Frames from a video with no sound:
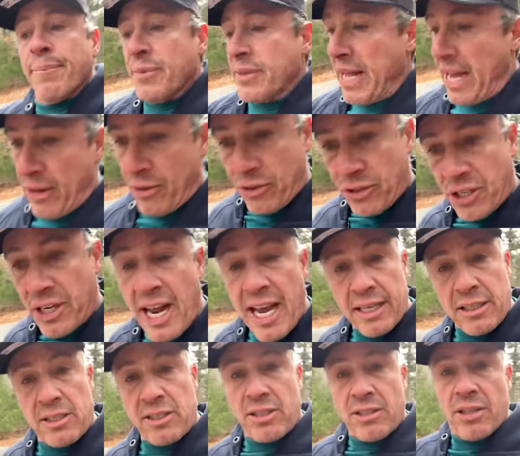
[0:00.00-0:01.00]
Now there's a
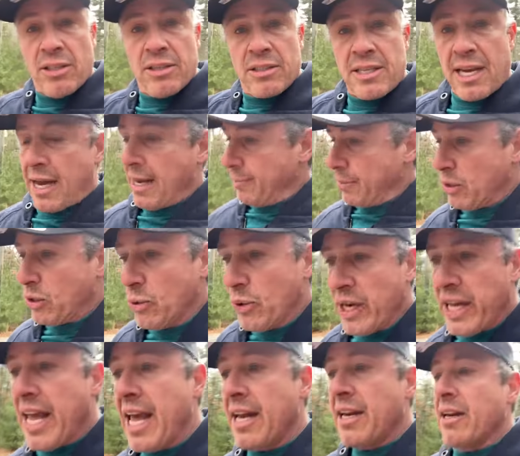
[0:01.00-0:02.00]
next. Time to do it
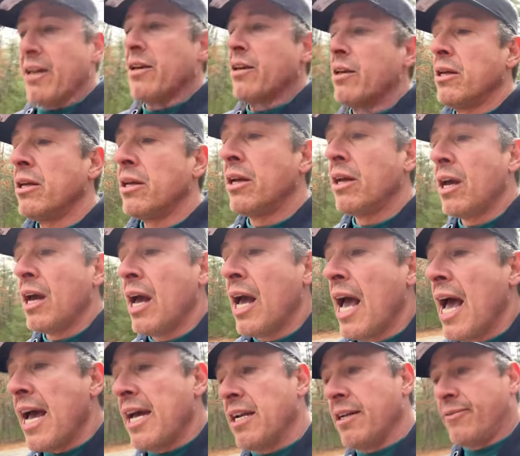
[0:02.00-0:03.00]
again.
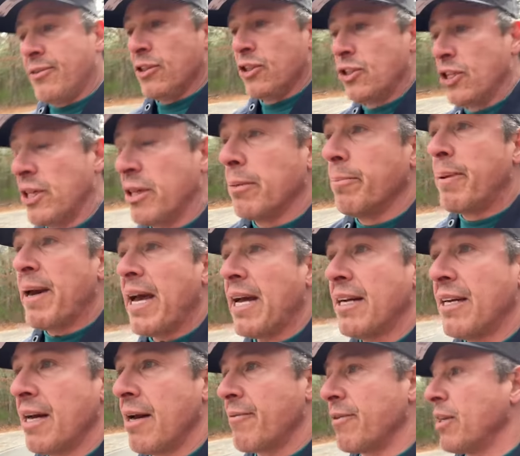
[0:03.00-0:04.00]
And if you shit the
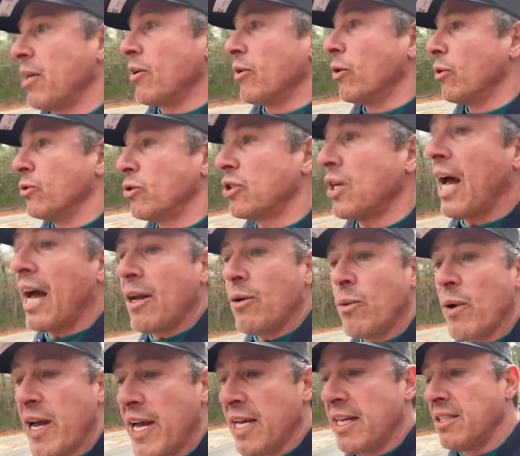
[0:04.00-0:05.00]
bed and everything goes
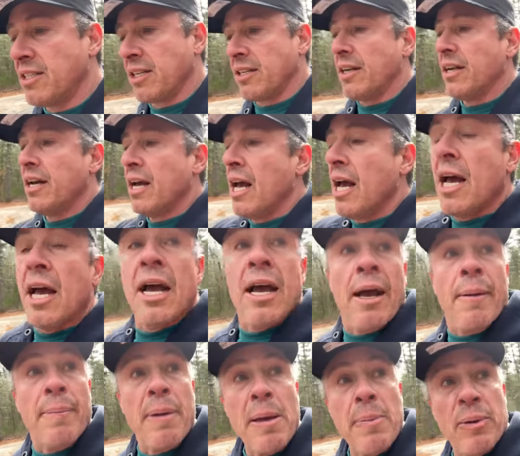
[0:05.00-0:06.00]
sideways and
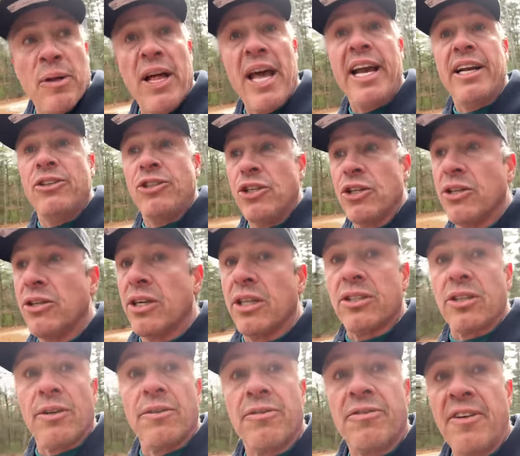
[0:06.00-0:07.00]
people hate you and
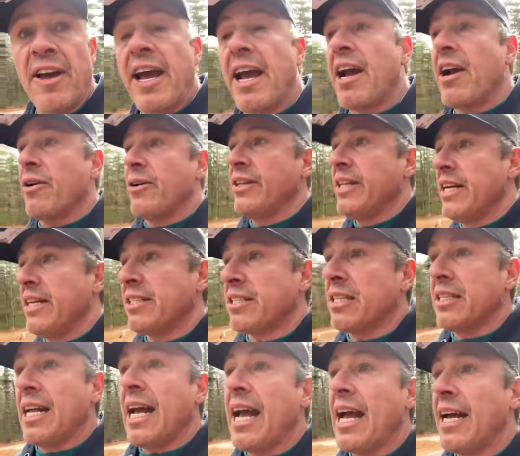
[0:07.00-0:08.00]
it's unfair and this
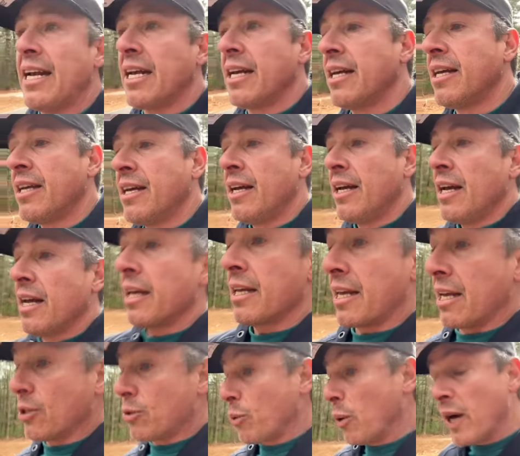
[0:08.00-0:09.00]
and that,
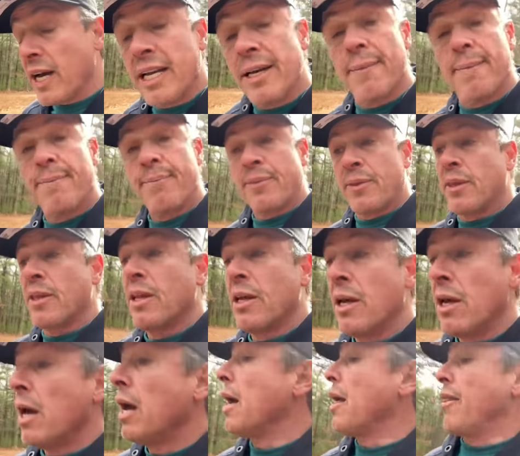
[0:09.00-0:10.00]
guess what?
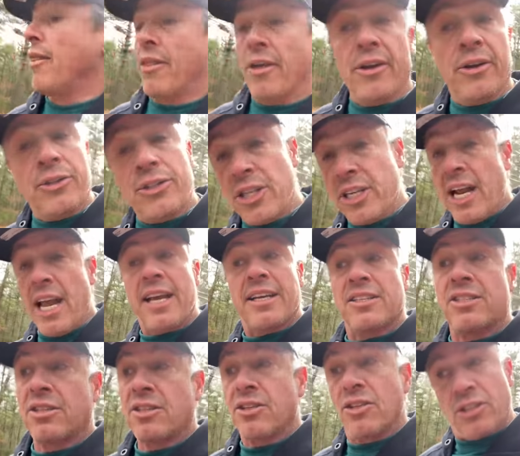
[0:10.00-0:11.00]
There's a
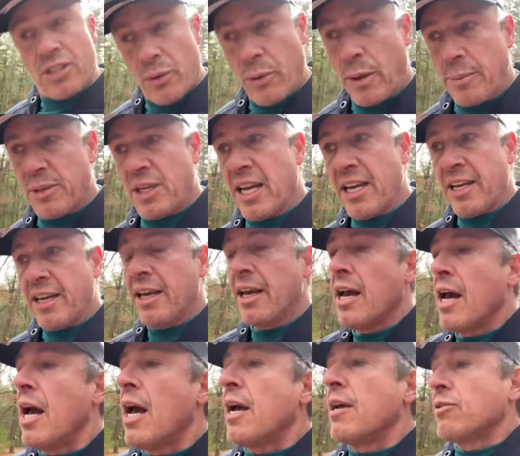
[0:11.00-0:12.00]
next. You see what I'm saying?
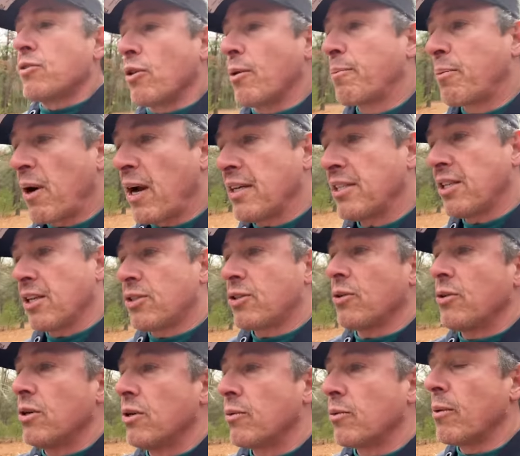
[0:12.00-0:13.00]
So the
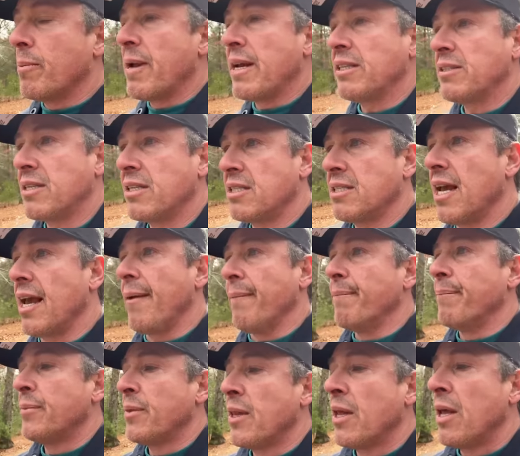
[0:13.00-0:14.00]
process remains the same.